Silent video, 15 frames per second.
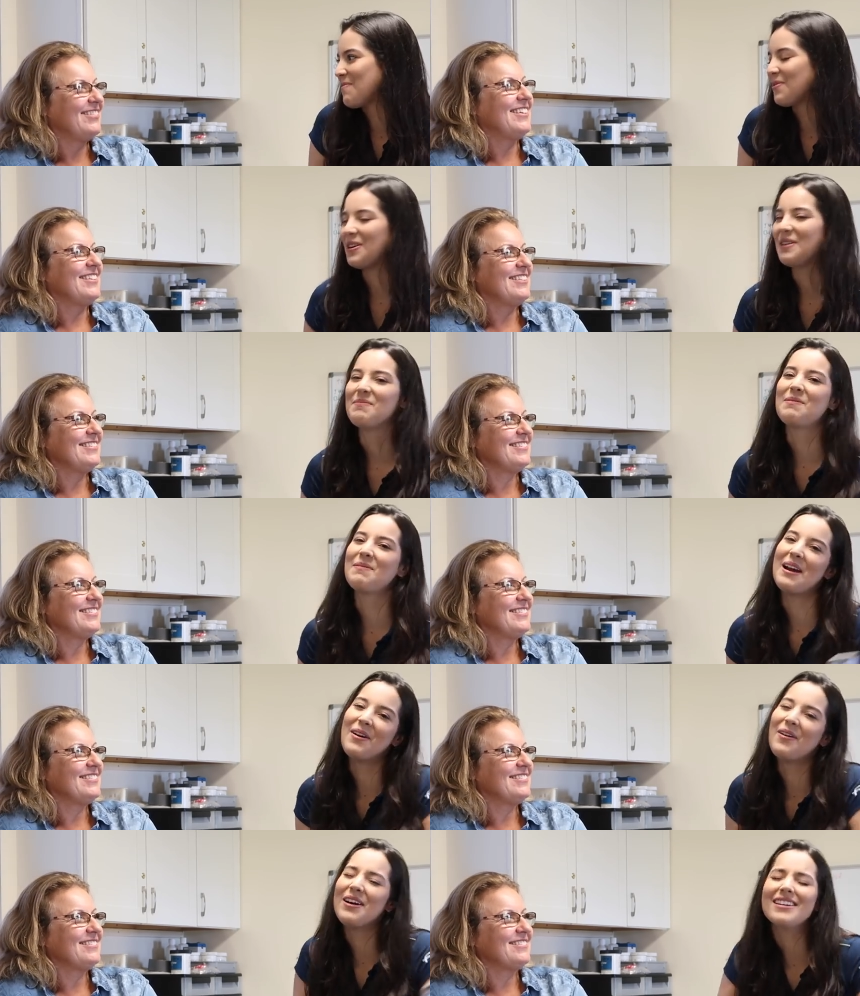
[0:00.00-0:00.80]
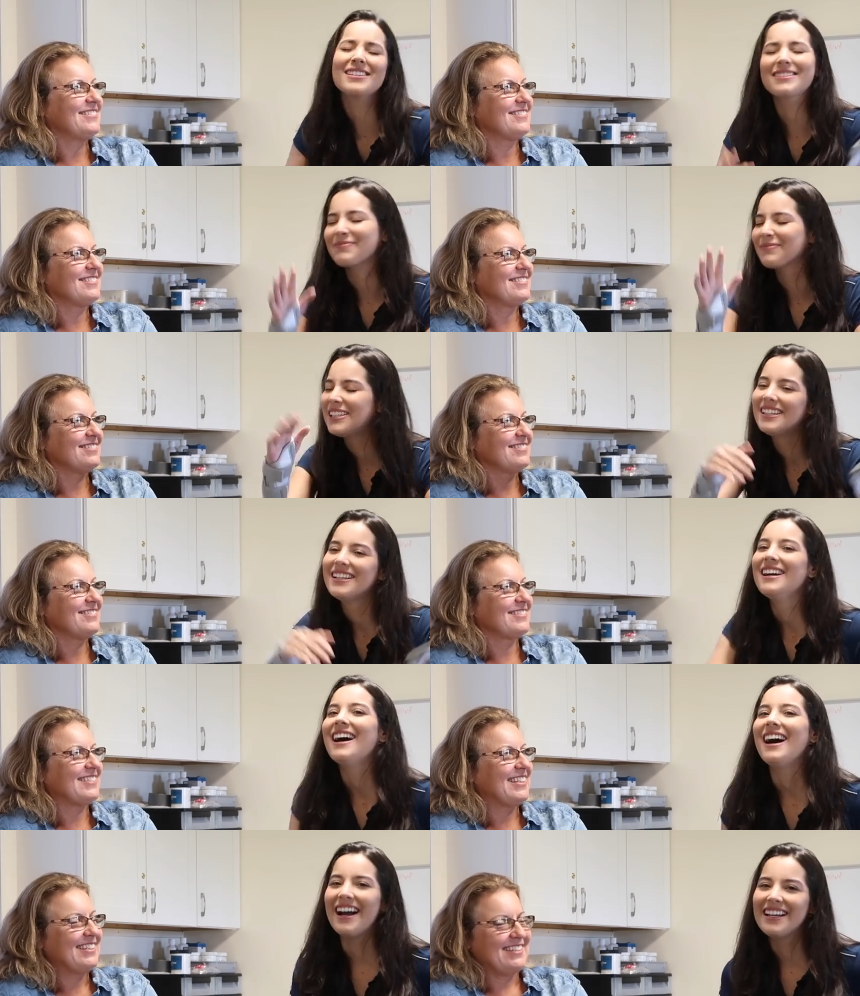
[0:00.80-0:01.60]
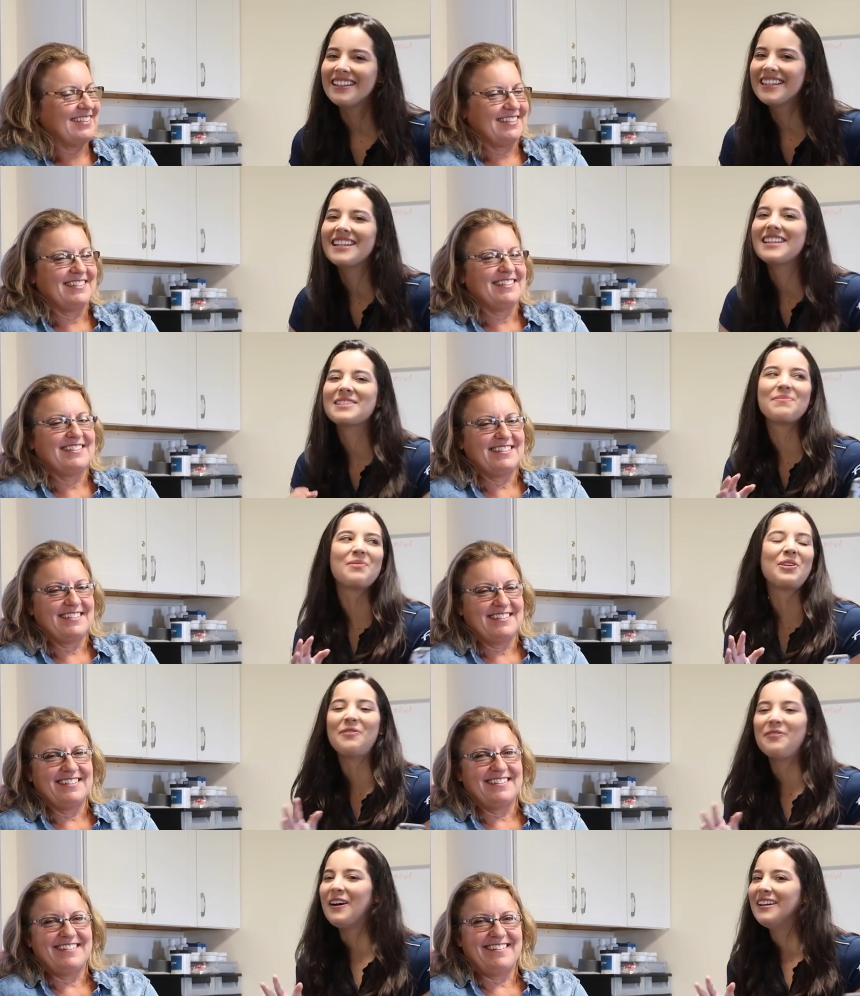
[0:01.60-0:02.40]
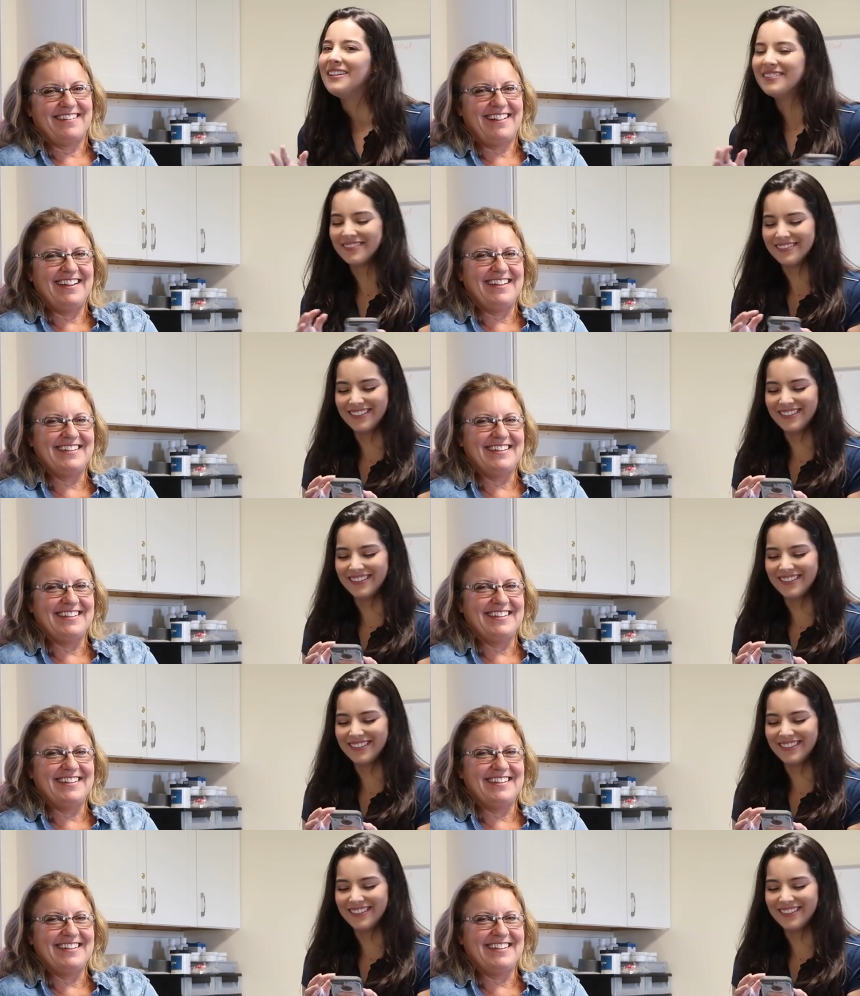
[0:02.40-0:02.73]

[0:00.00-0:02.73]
Speaker 1: Right. But my horse, I think it's more fun.